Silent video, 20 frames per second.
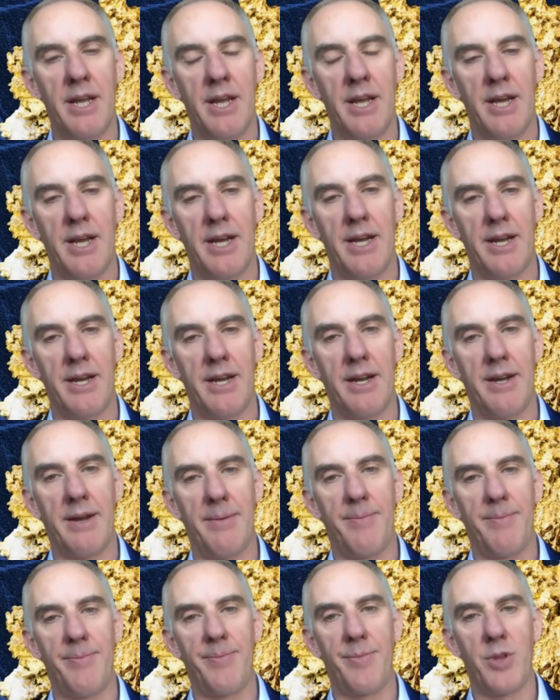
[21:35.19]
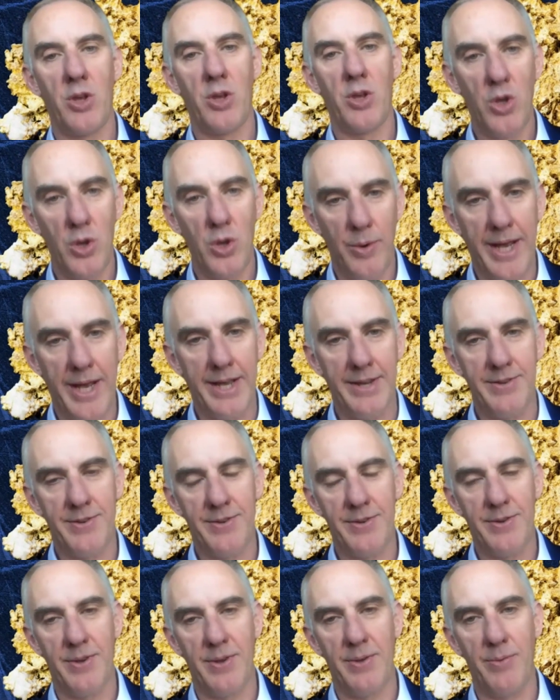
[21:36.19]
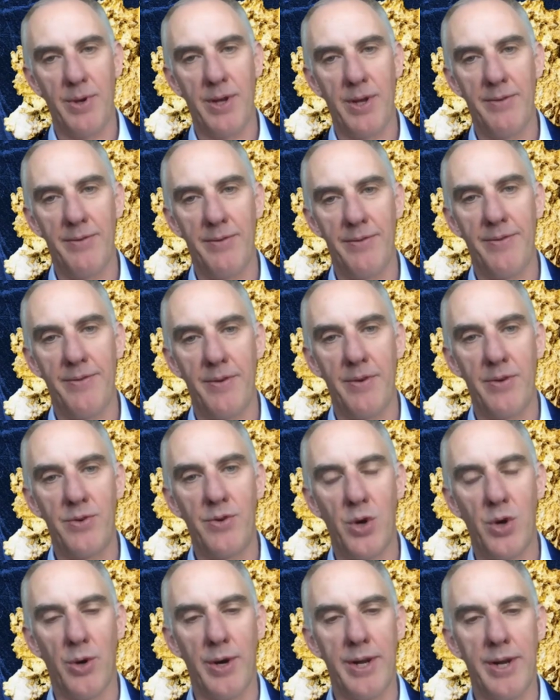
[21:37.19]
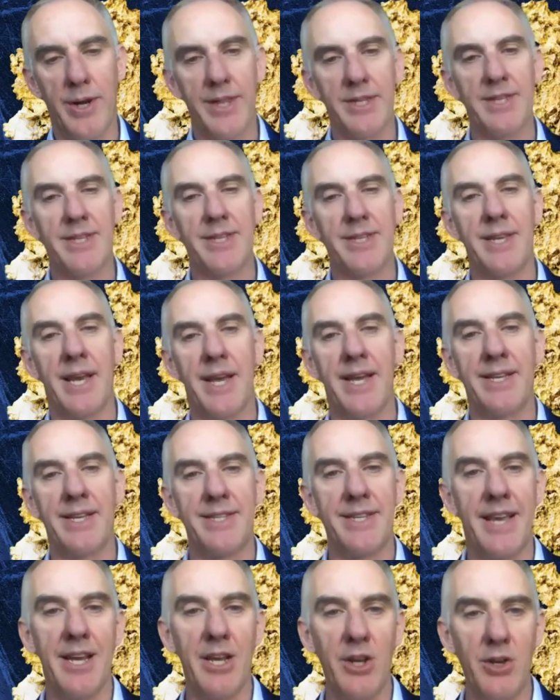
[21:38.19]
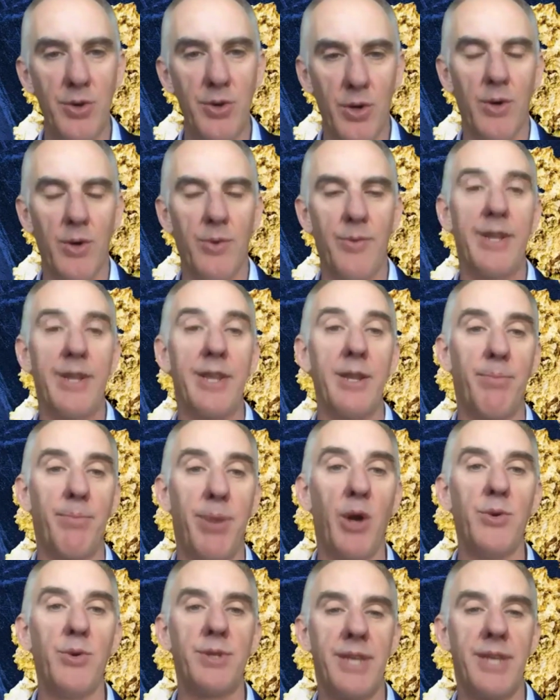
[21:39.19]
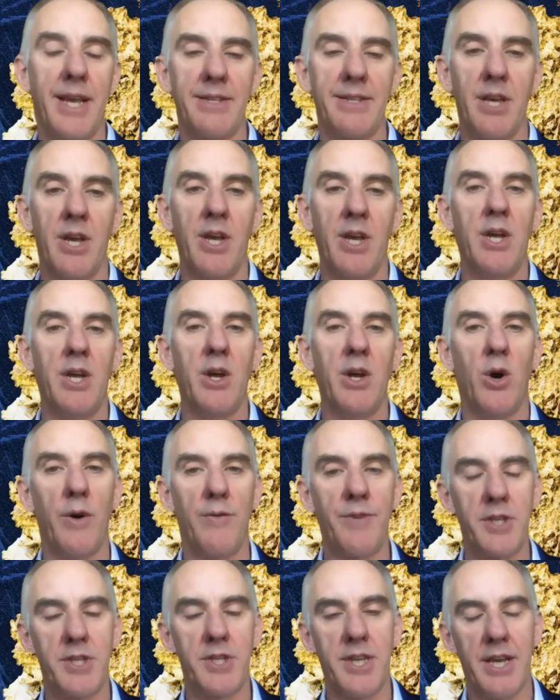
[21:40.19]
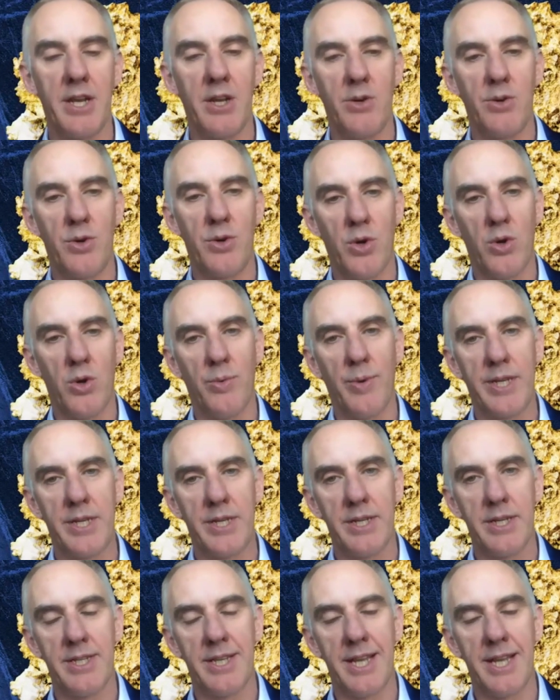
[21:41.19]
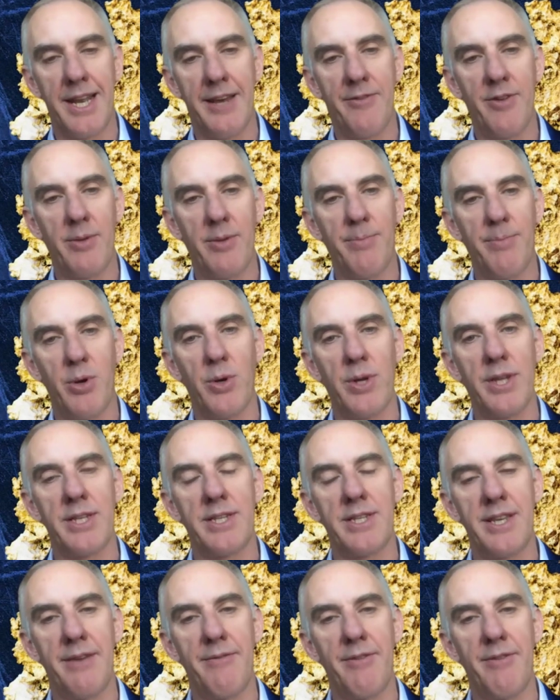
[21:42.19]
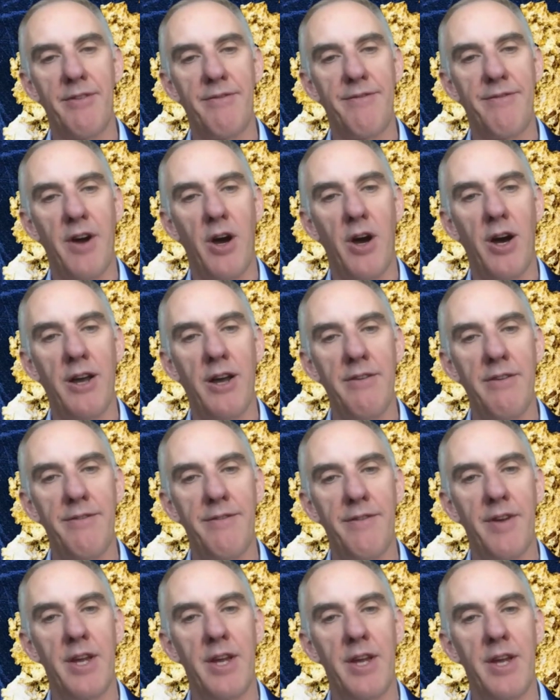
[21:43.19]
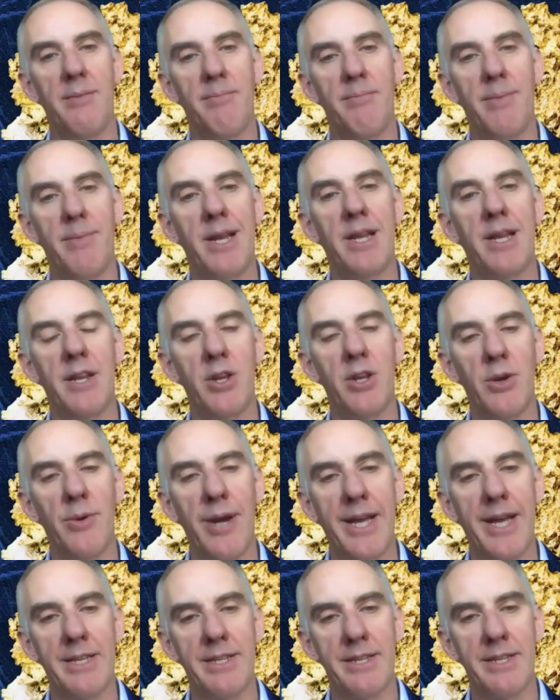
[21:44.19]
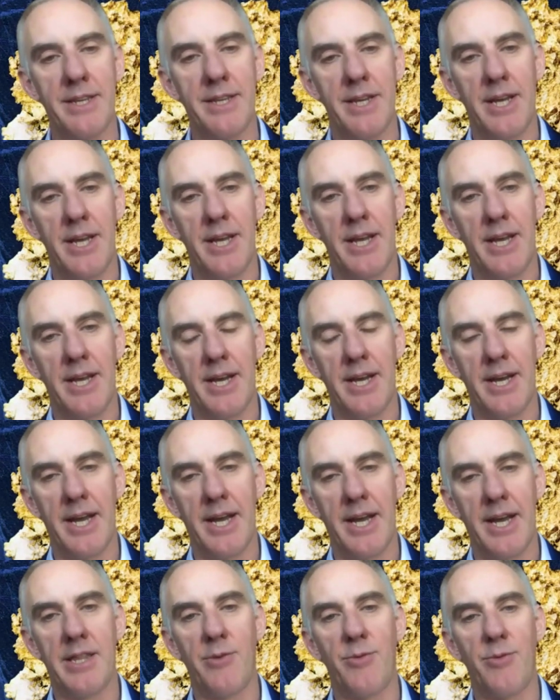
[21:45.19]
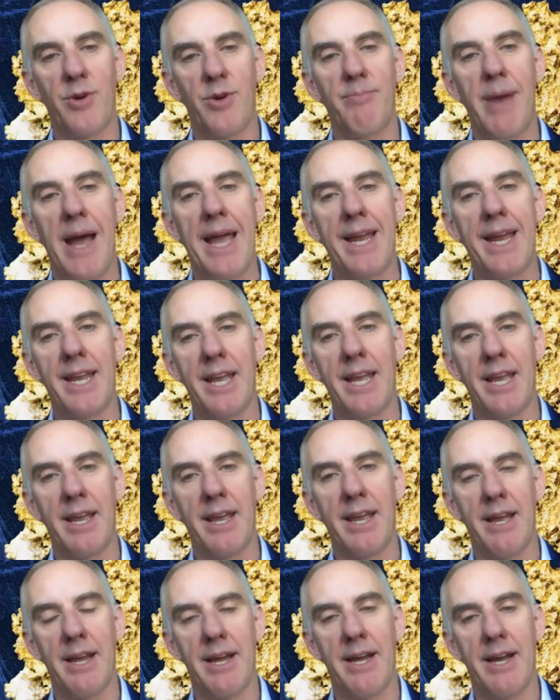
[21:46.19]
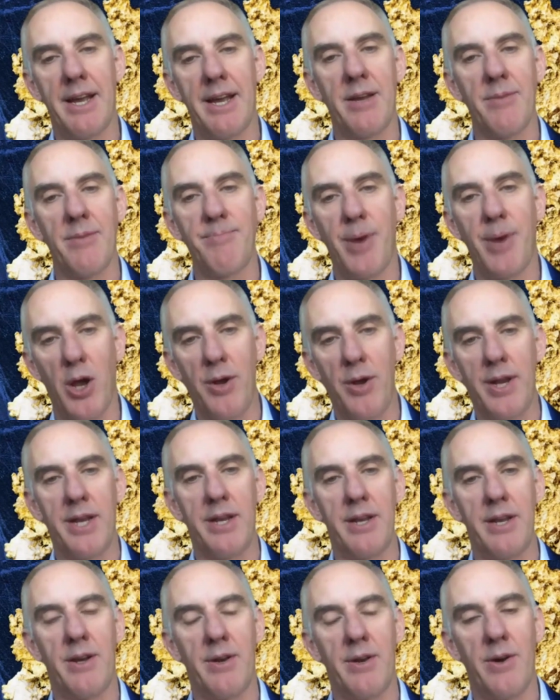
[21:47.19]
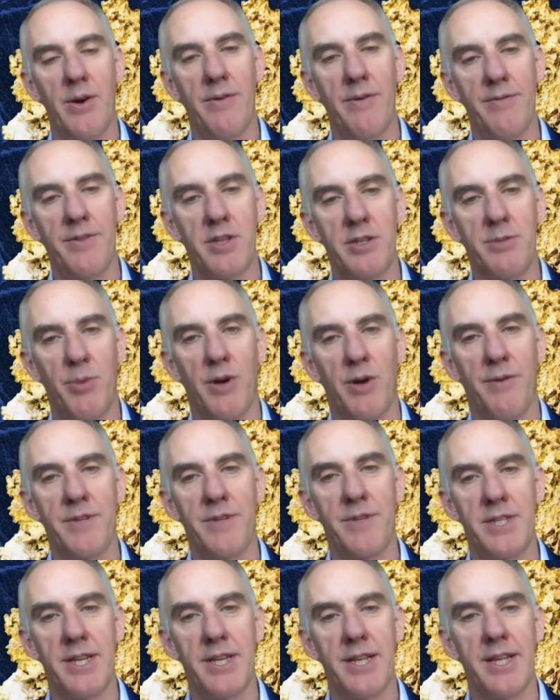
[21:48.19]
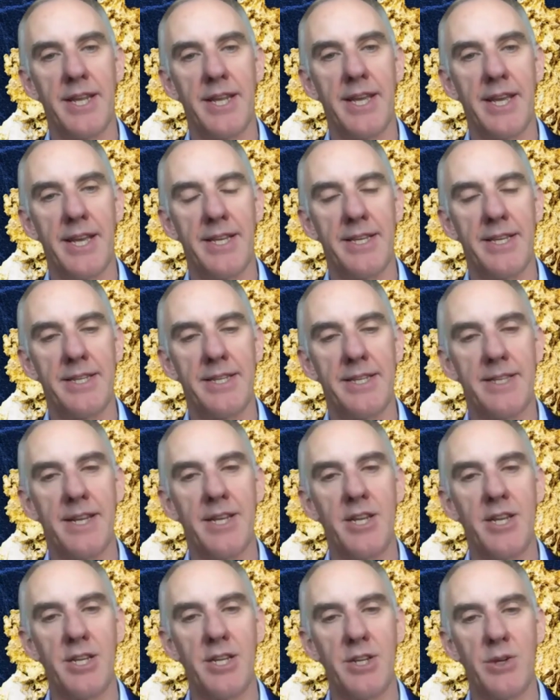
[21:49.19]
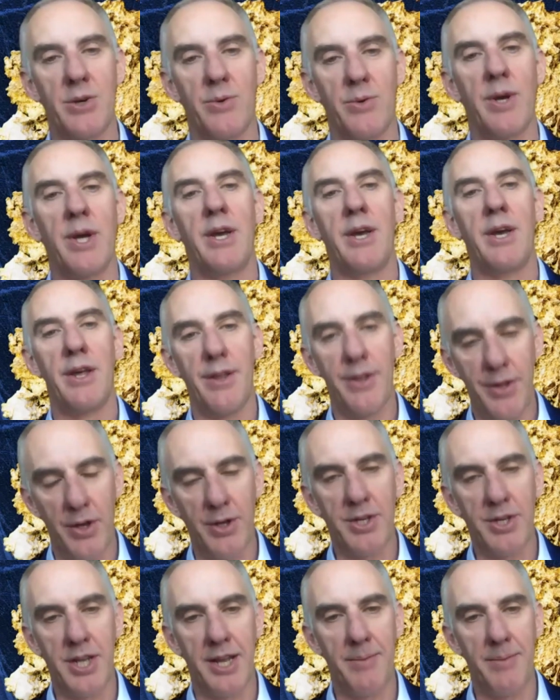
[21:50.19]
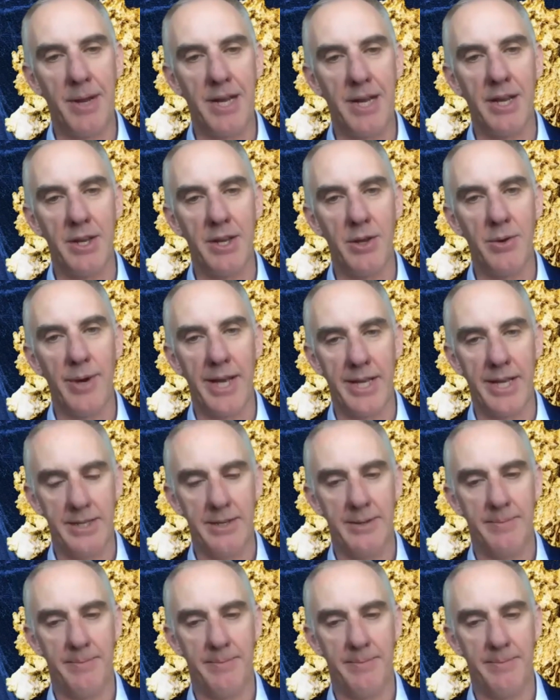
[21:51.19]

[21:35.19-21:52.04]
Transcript: US. We've drawing the second draw. We're in the process of the second draw, which is 11.75 million US. And the remaining component of the Sprott facility is an additional 13 million US.